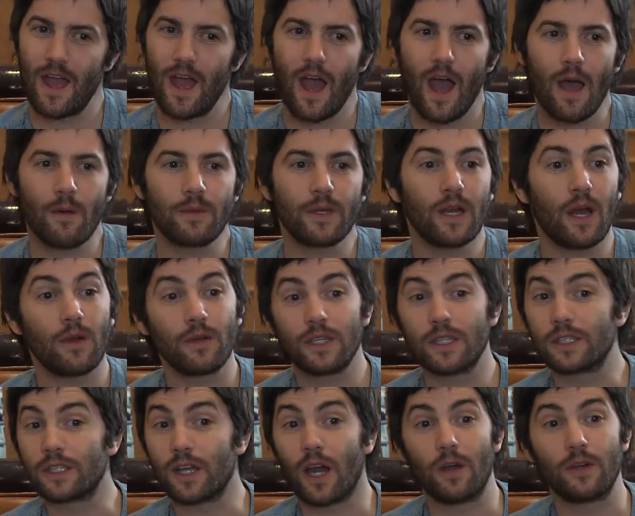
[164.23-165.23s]
I mean,
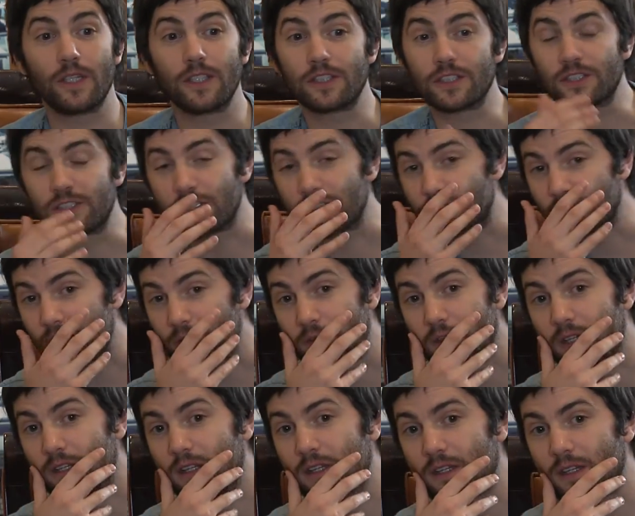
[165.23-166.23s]
only just to sort of,
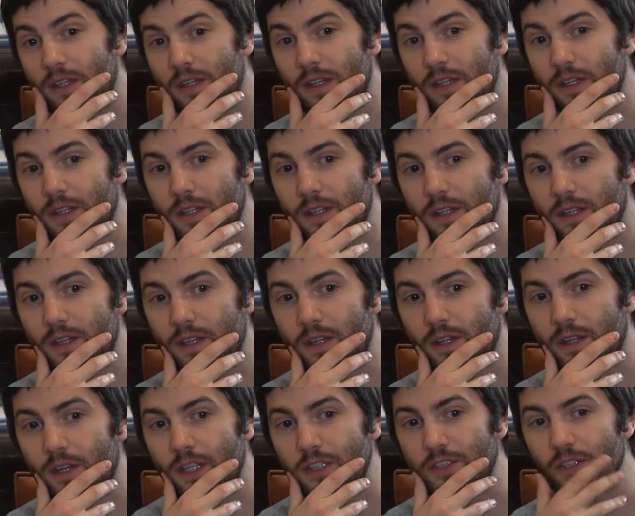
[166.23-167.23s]

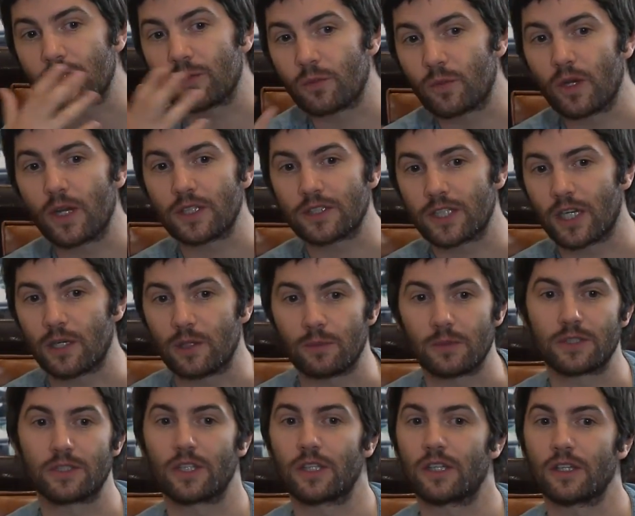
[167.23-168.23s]
they sort of worked out
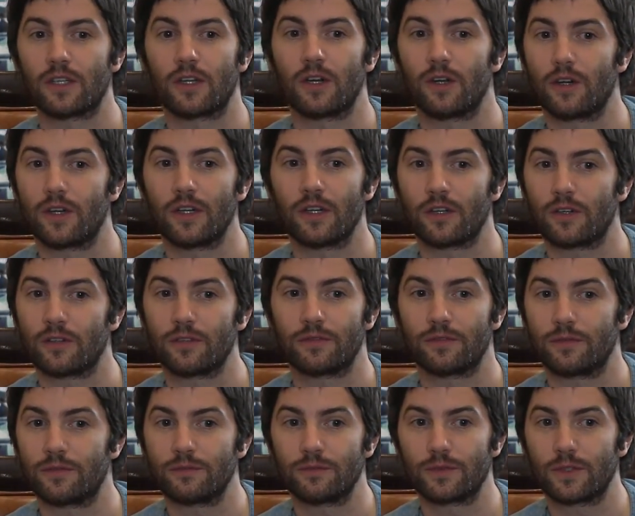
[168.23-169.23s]
almost like a
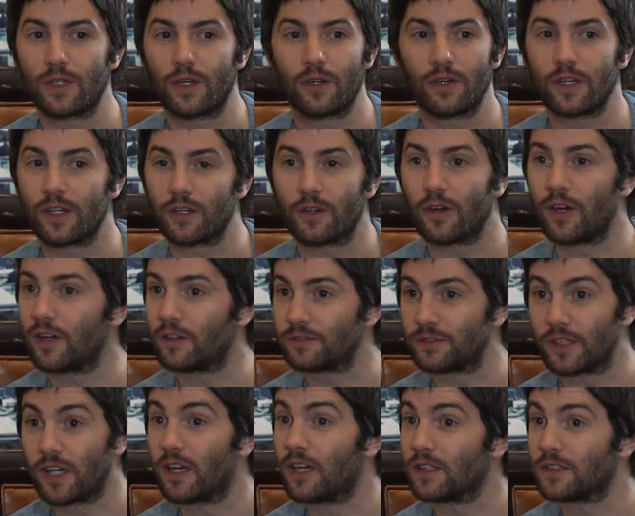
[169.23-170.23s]
choreographed
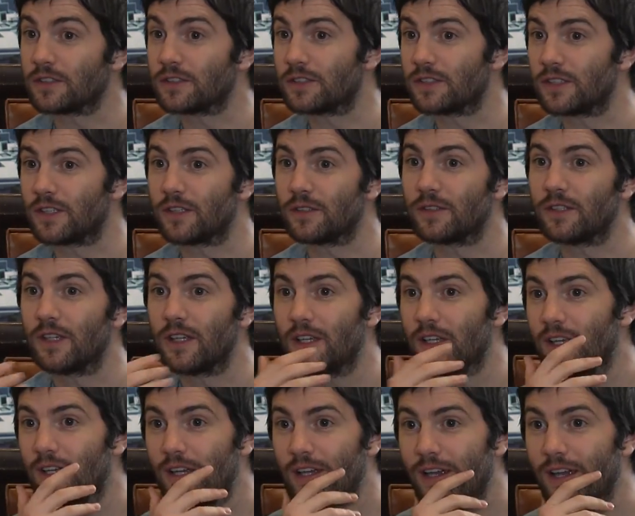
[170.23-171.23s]
dance, you know.
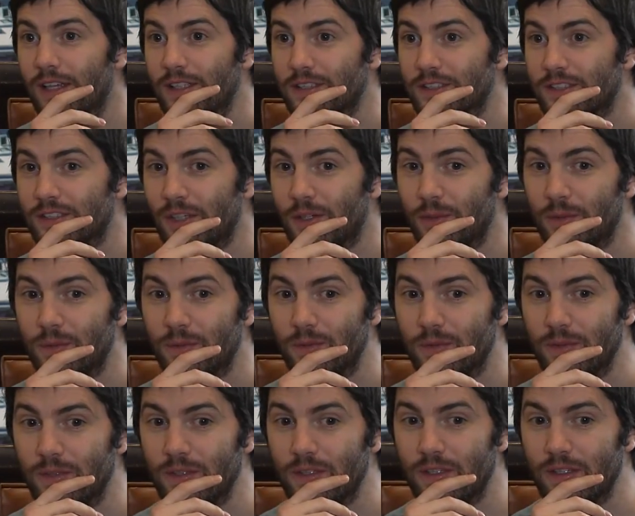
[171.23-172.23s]
And so,
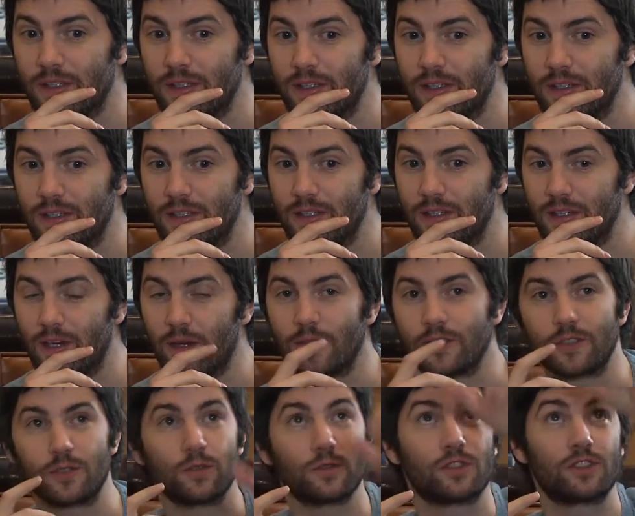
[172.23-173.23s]
you know,
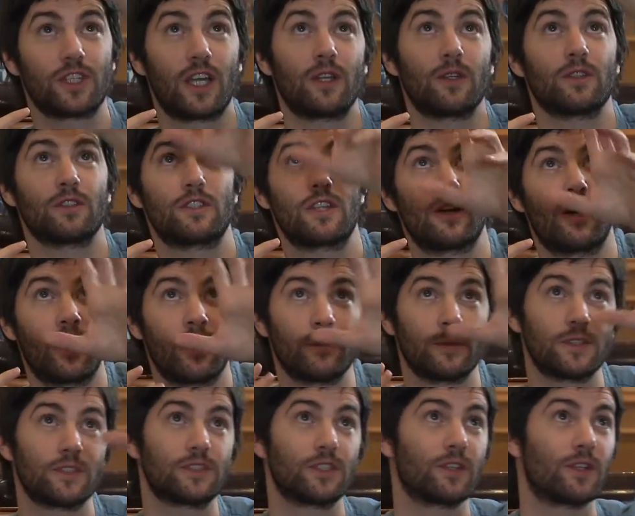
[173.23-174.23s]
it's all set on
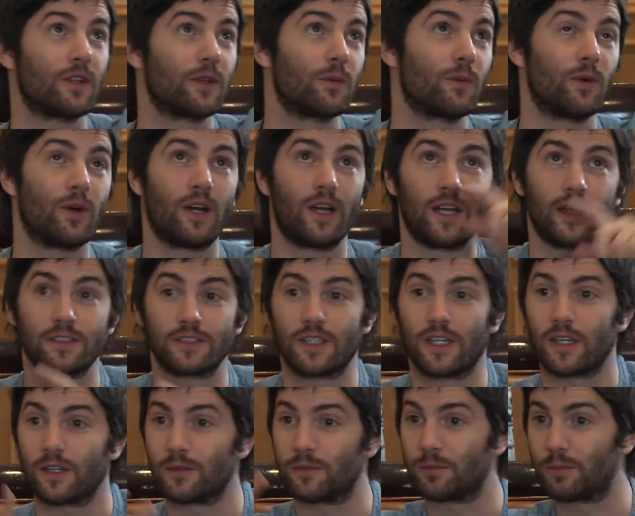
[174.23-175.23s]
timers so that the wires
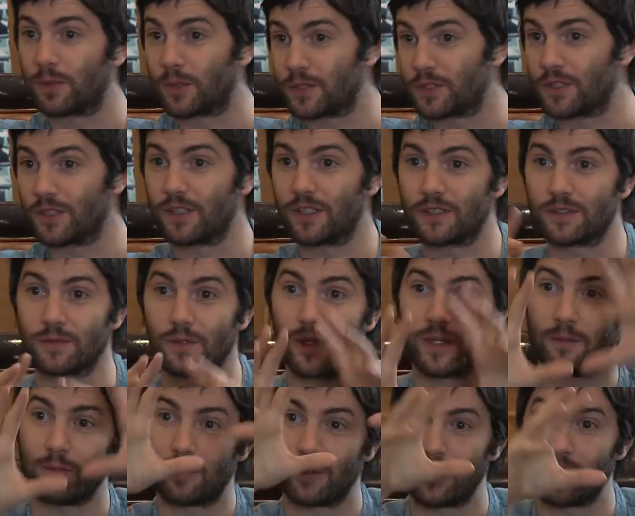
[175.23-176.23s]
kind of push you this way
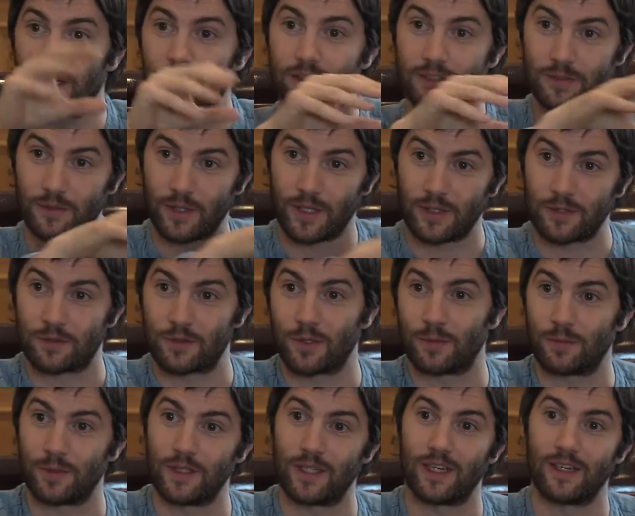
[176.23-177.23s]
and pull you this way and
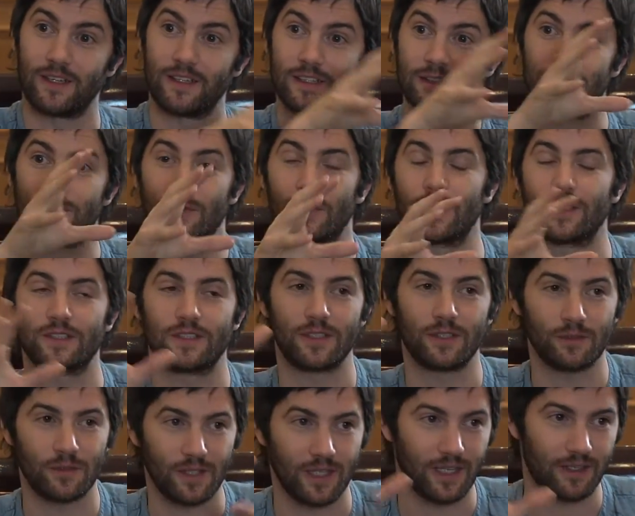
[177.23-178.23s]
drop you down at this point. So
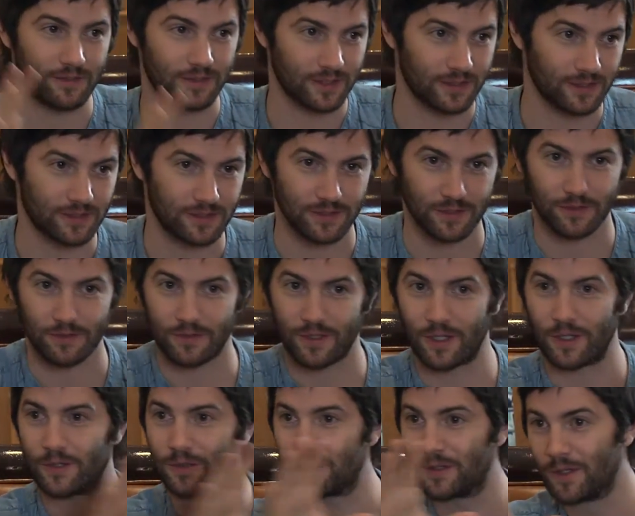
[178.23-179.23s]
you really have to just sort of
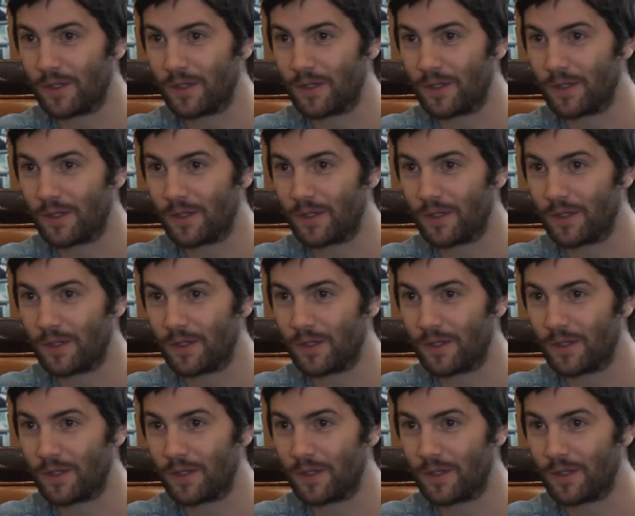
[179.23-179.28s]
know,